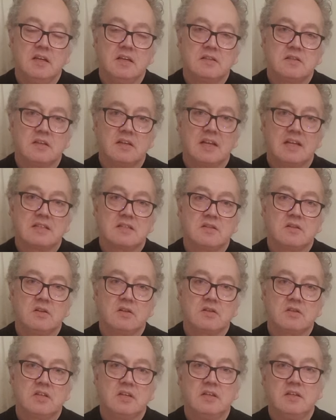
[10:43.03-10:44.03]
So that's an
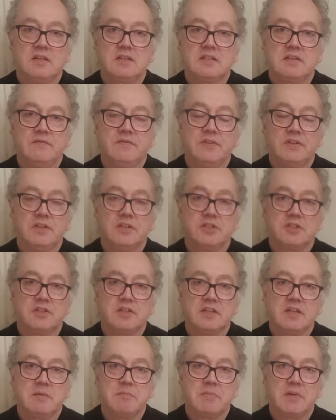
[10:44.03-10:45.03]
alternative version
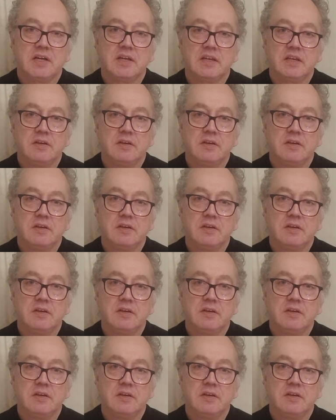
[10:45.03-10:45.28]
that you might